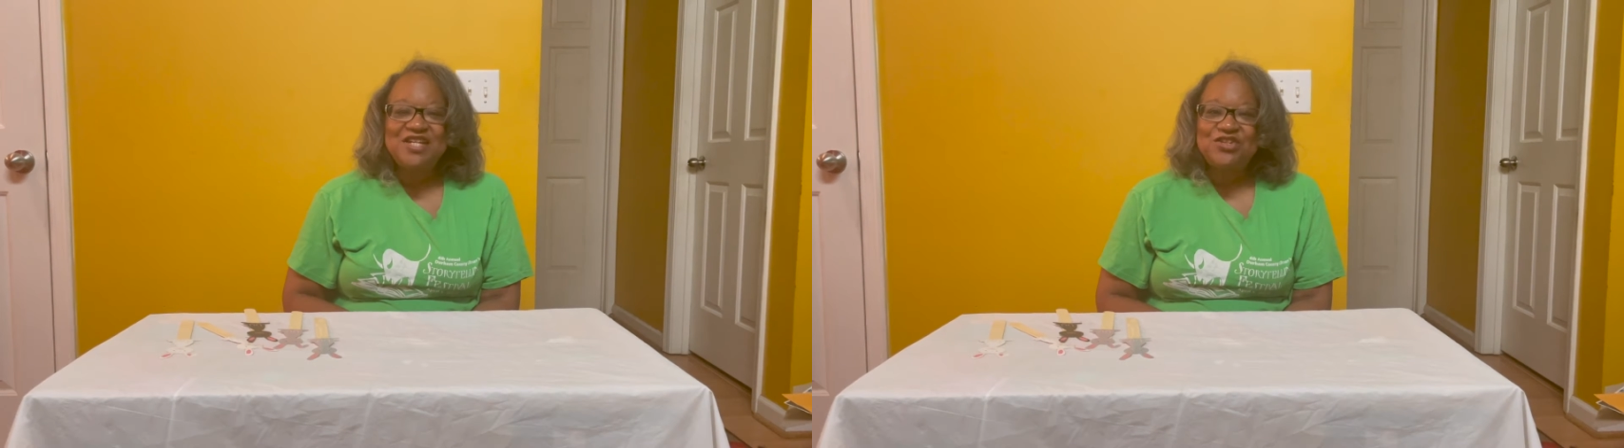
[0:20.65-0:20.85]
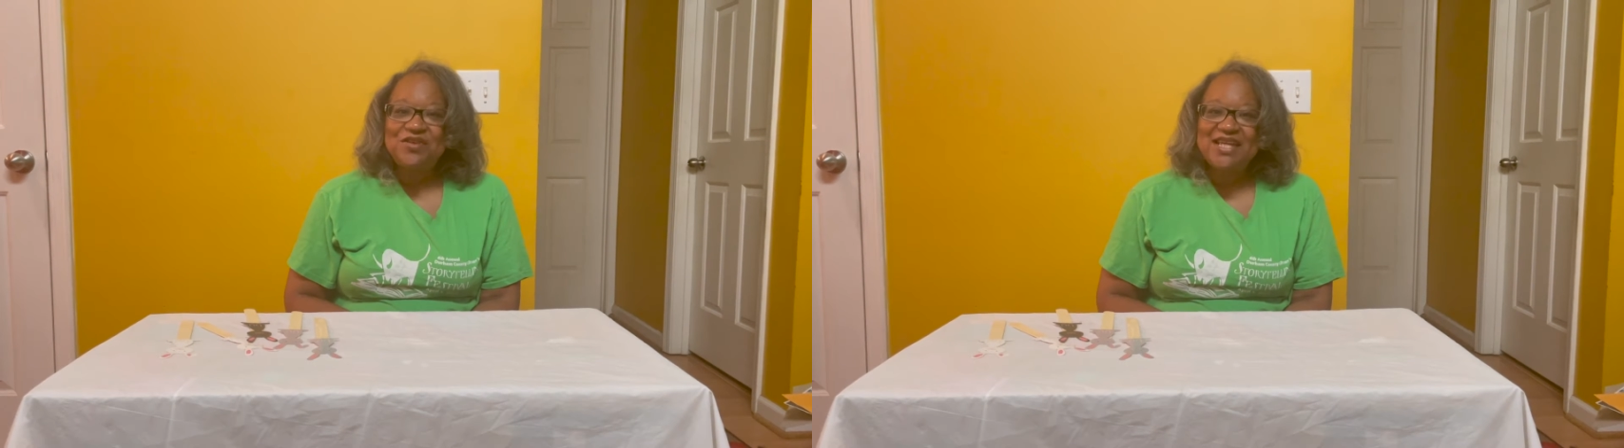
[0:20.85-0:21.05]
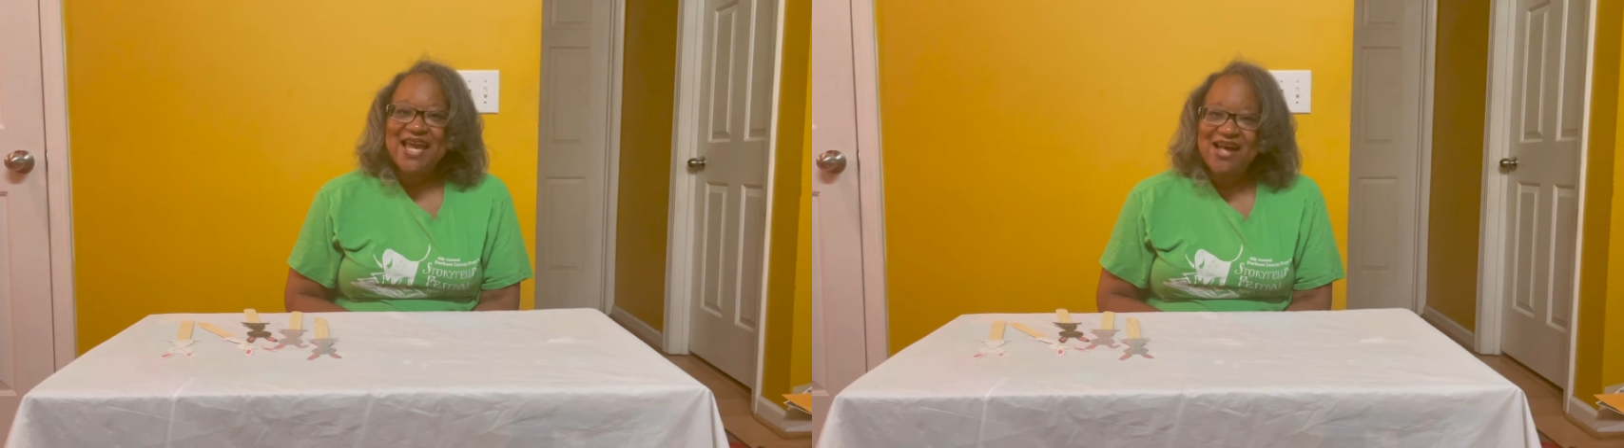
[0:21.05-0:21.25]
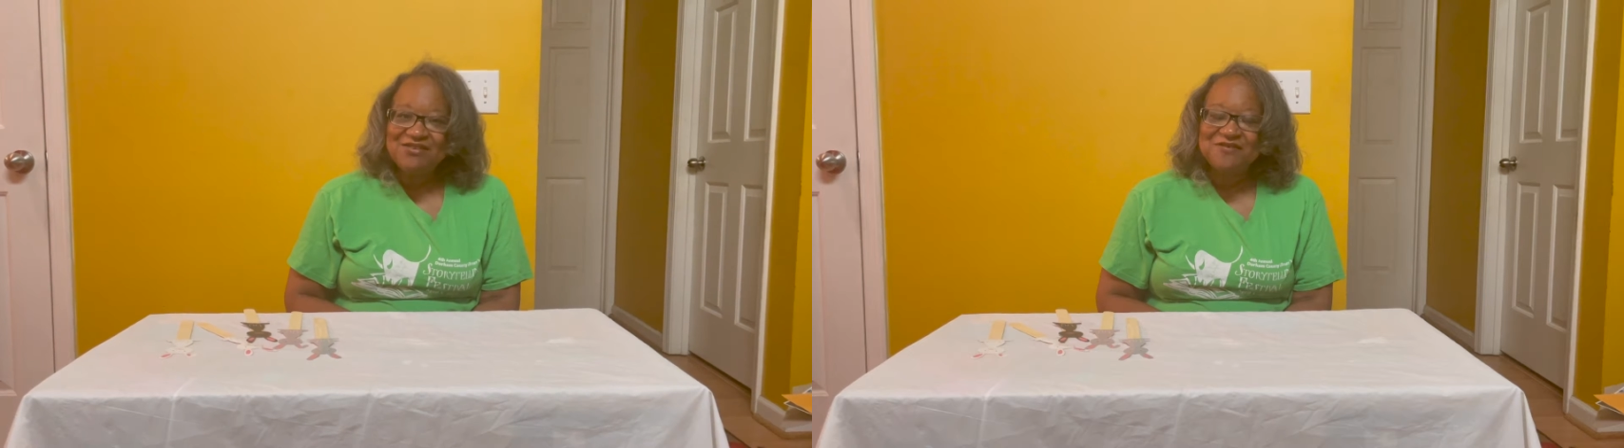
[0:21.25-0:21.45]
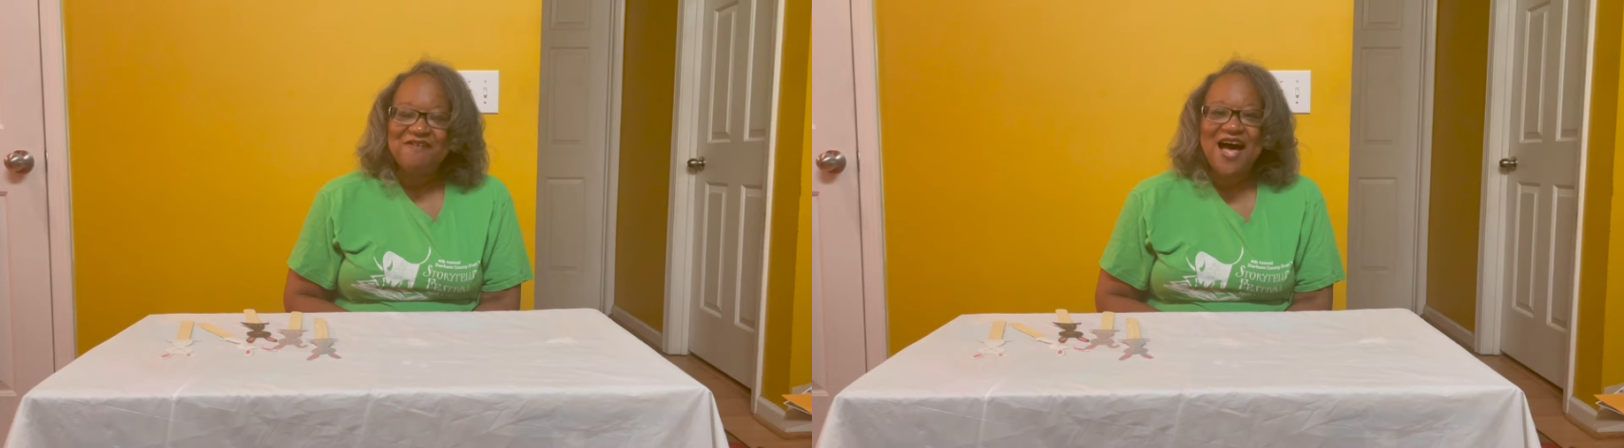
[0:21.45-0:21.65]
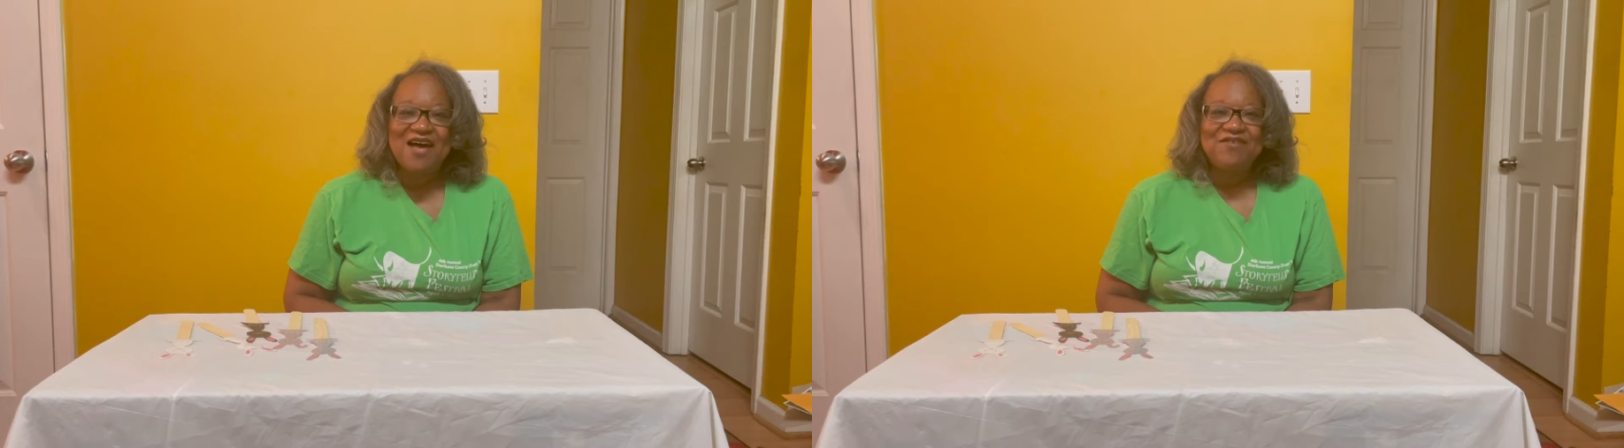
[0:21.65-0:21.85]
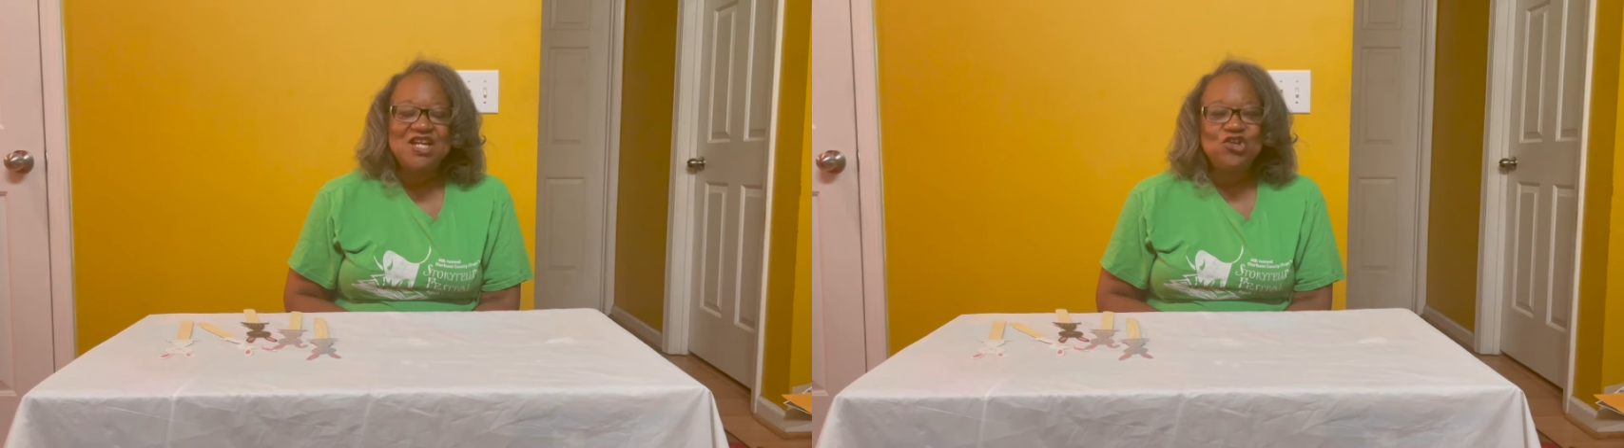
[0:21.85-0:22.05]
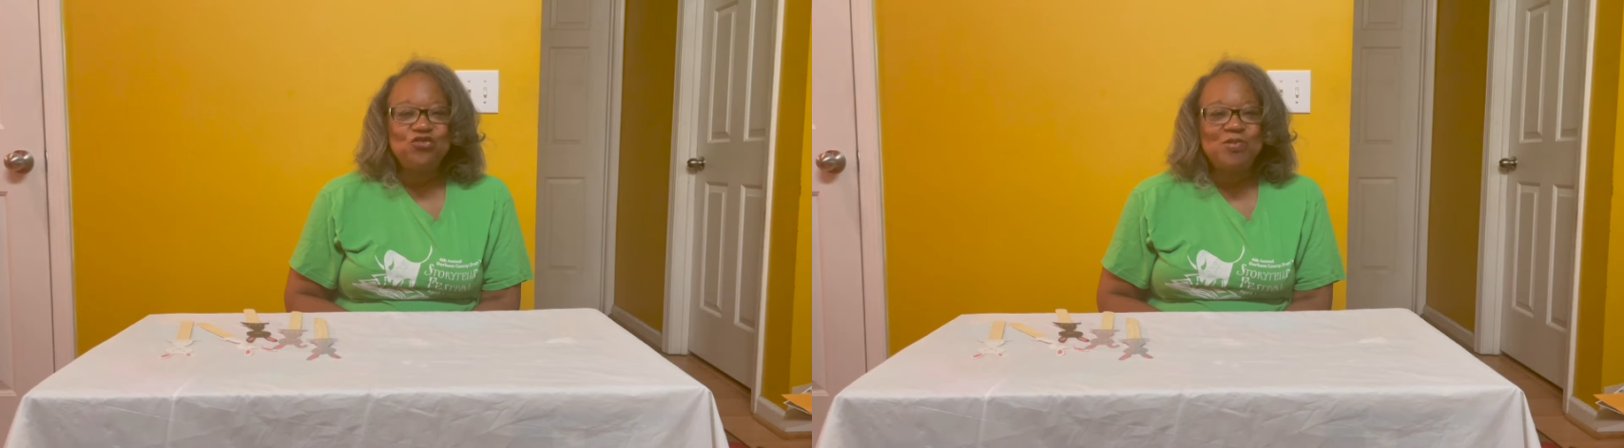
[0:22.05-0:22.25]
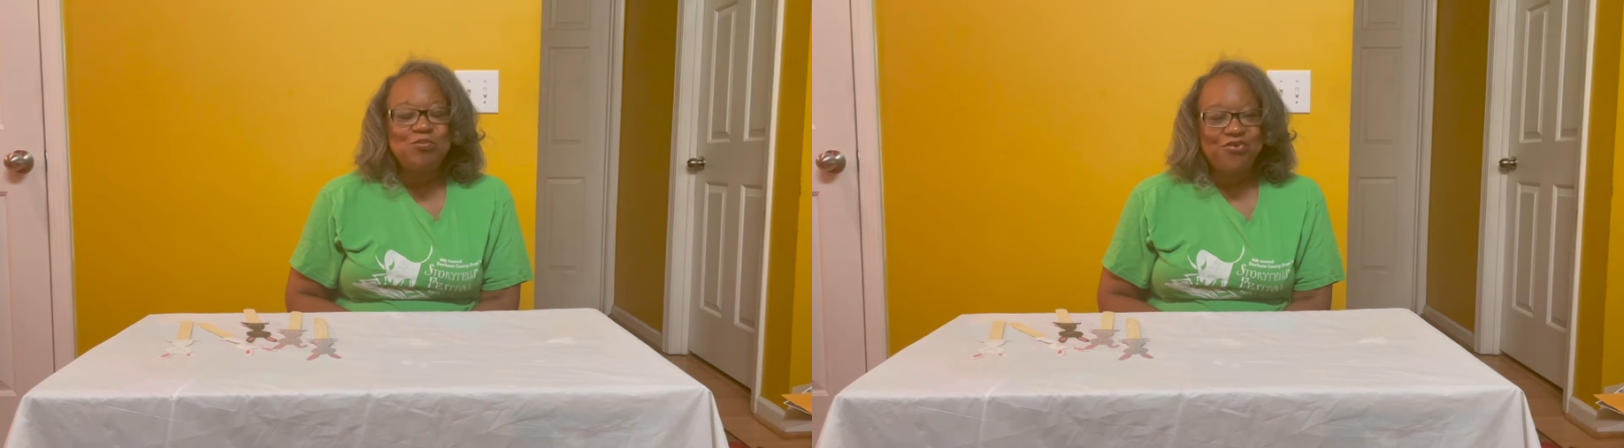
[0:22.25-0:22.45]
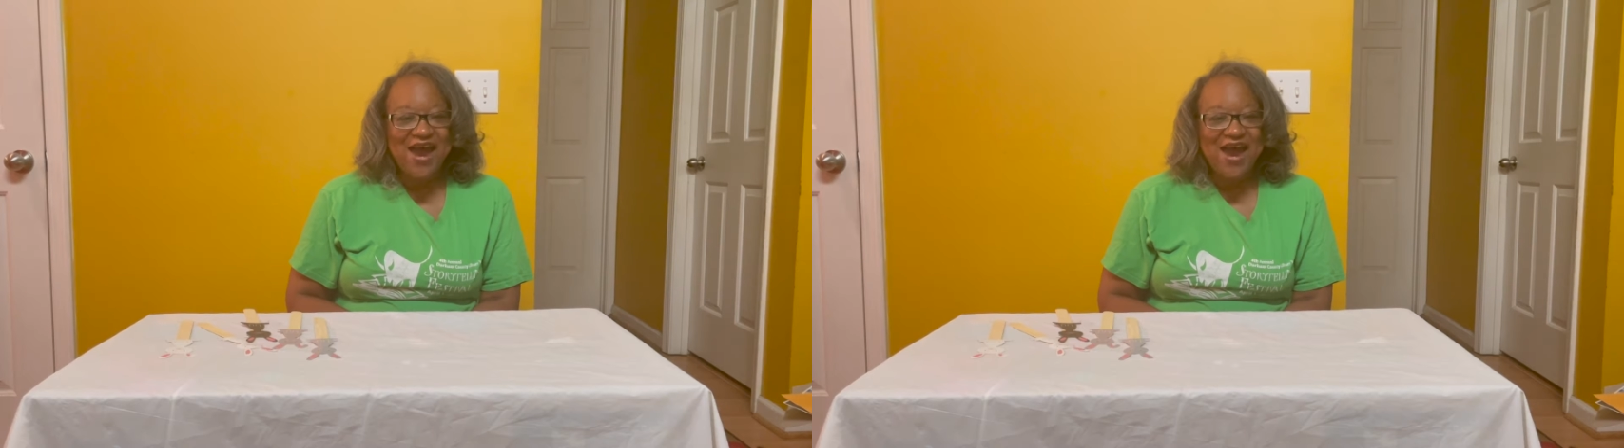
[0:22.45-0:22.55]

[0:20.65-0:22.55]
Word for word: that you can count to five and you've been